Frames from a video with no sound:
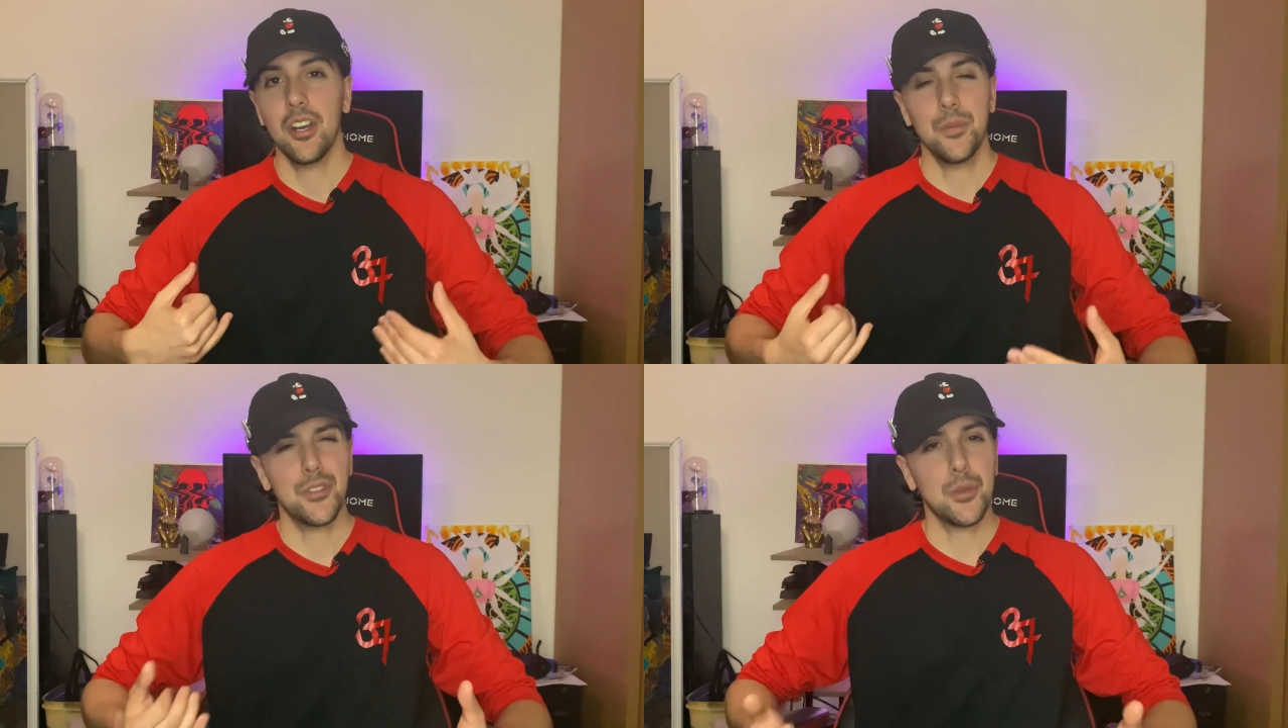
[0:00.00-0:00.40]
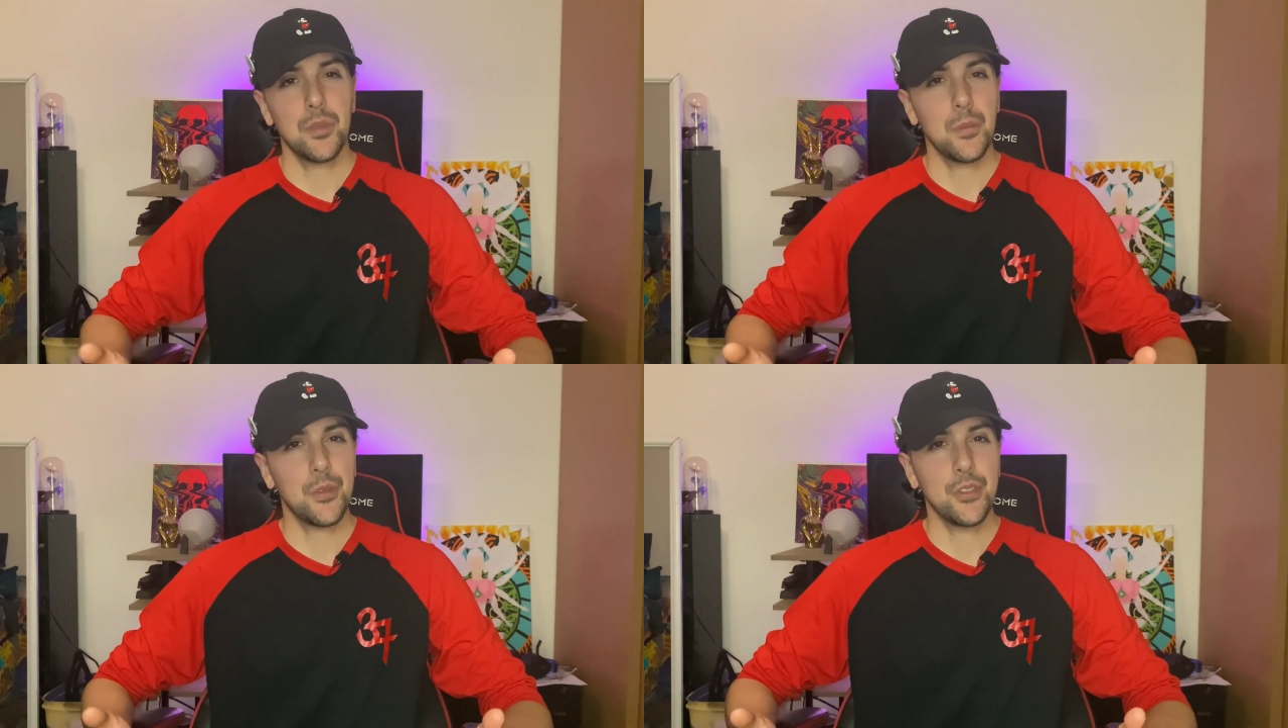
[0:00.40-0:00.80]
Some
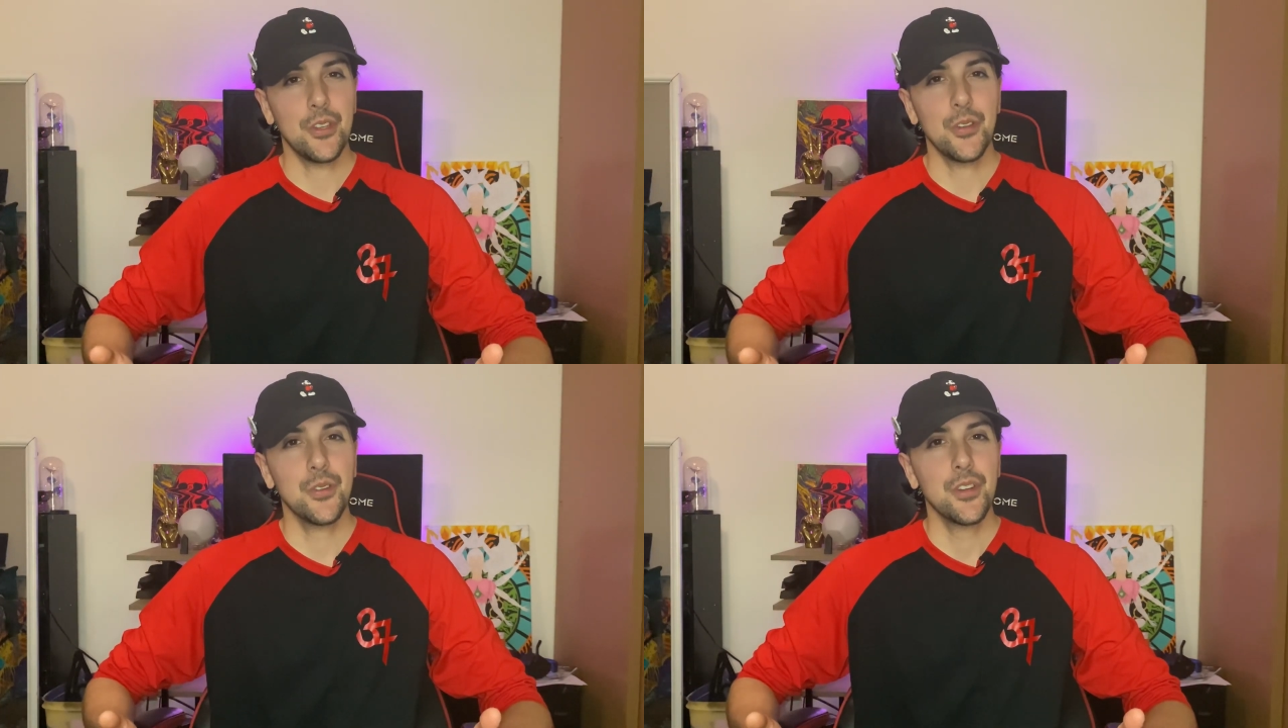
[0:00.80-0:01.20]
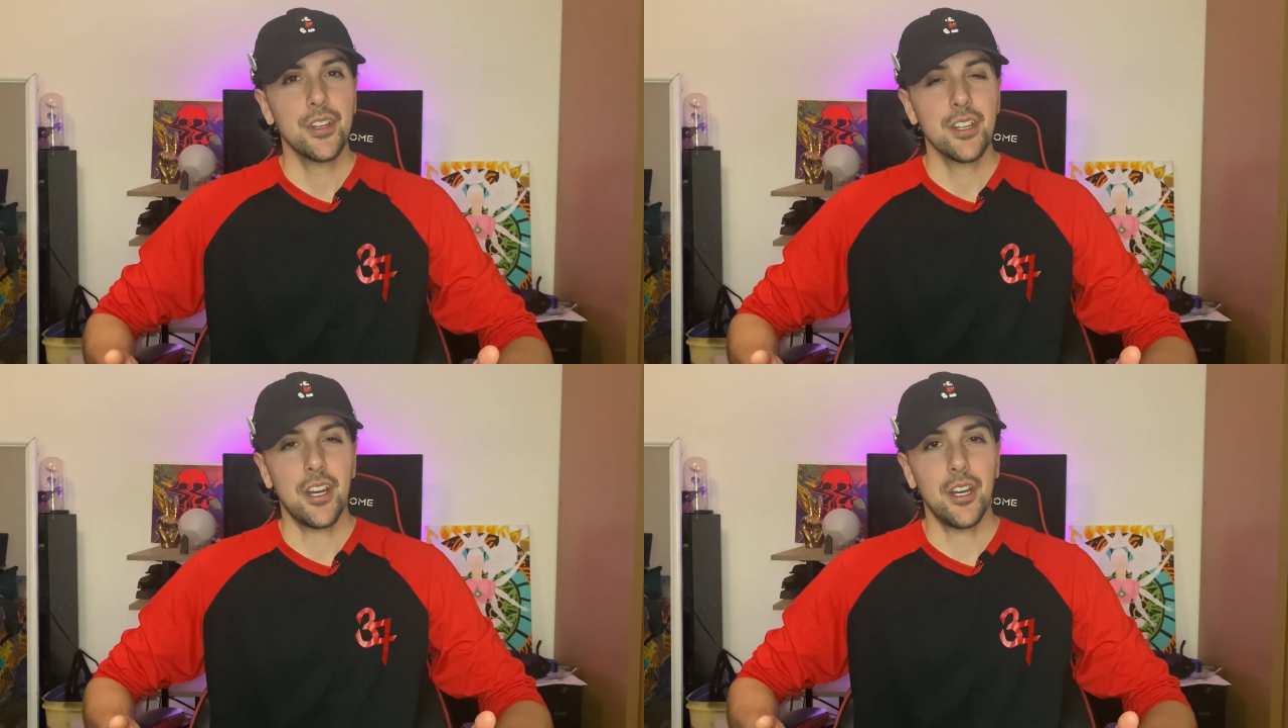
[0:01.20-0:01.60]
people do.
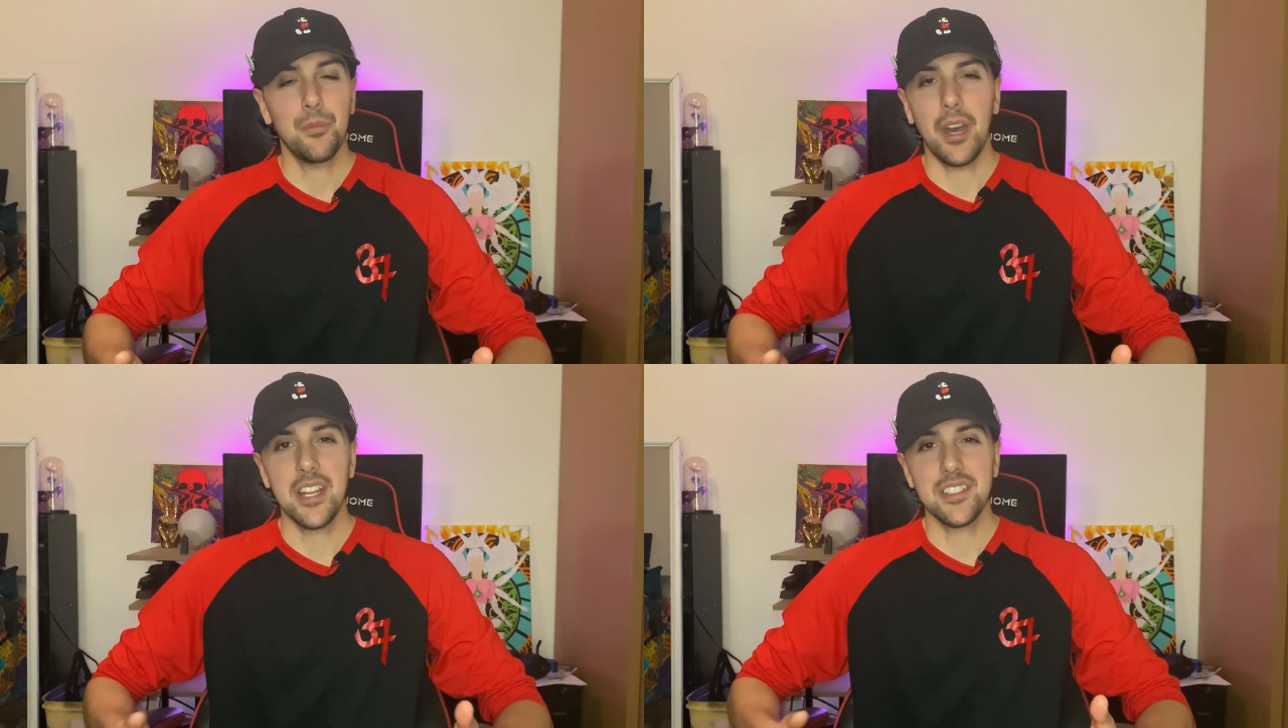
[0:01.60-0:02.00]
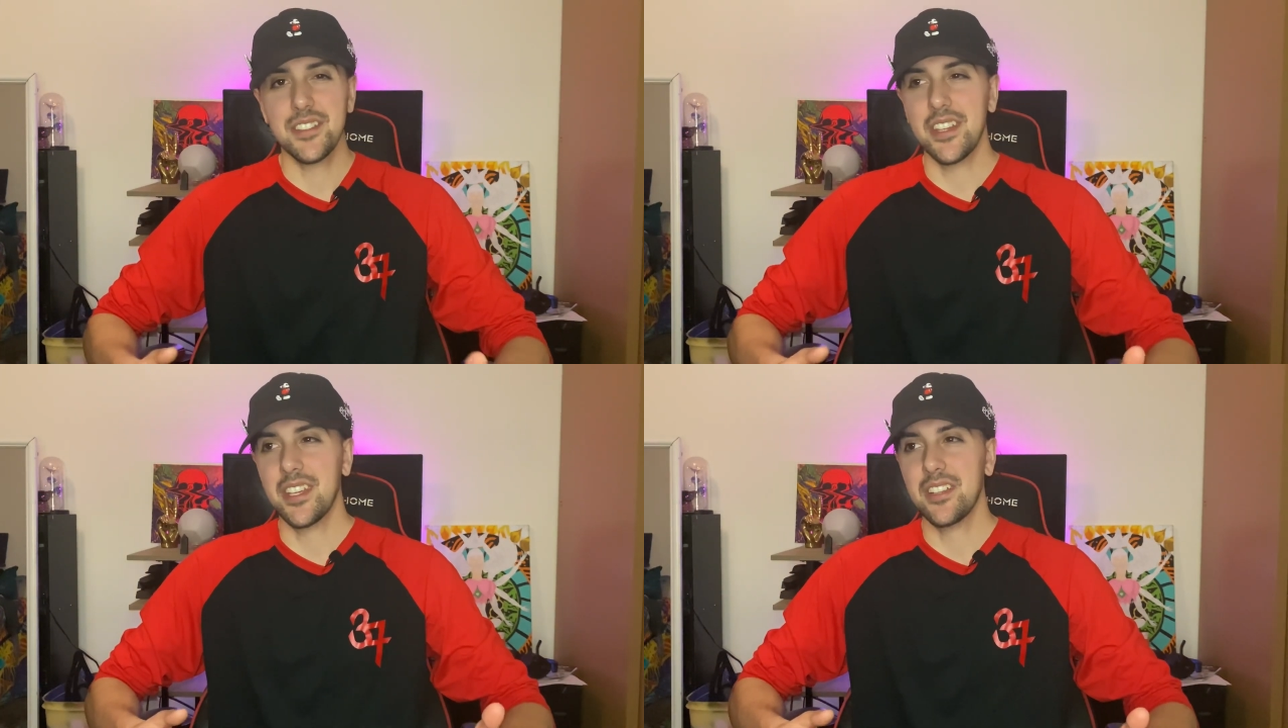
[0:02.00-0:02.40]
I just
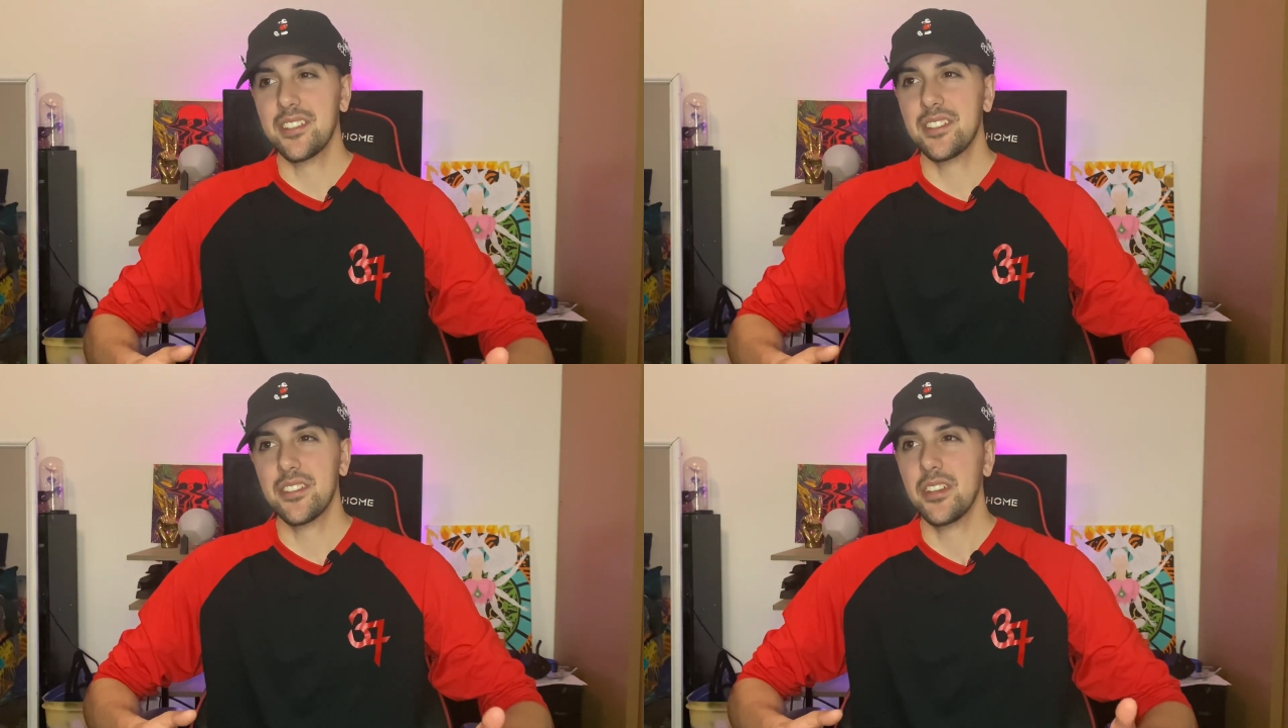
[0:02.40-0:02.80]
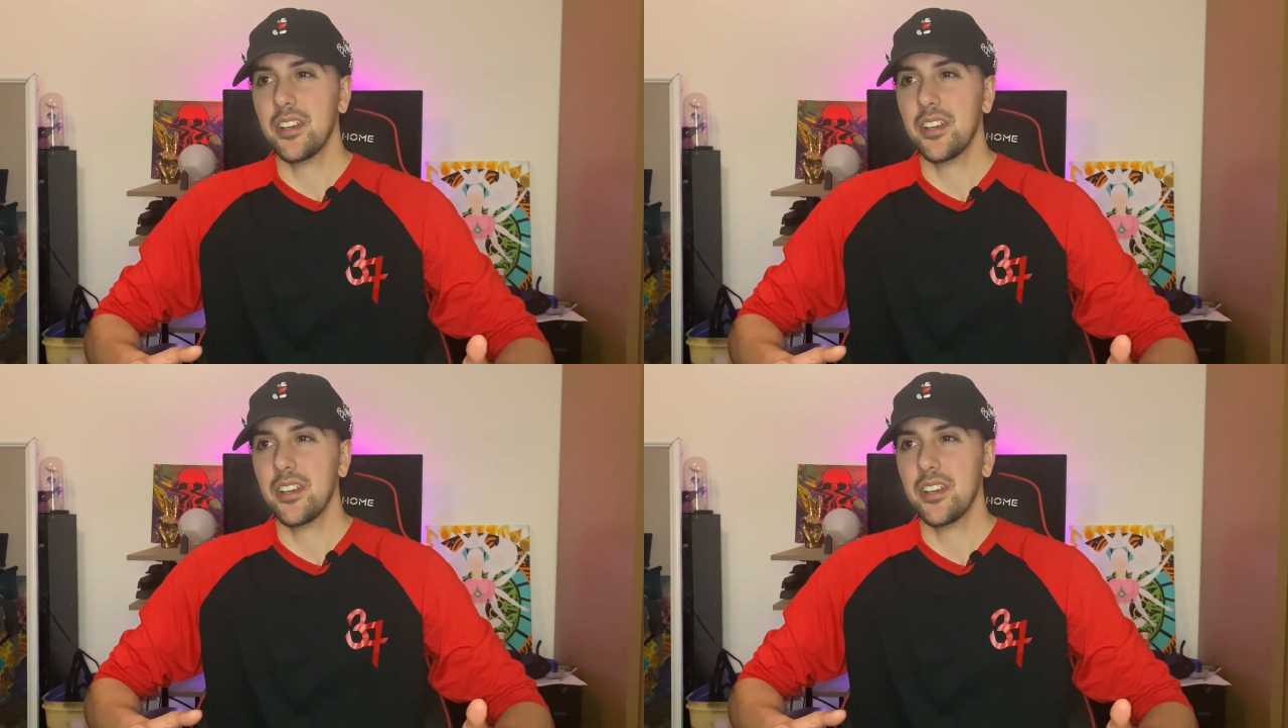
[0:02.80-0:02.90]
think it's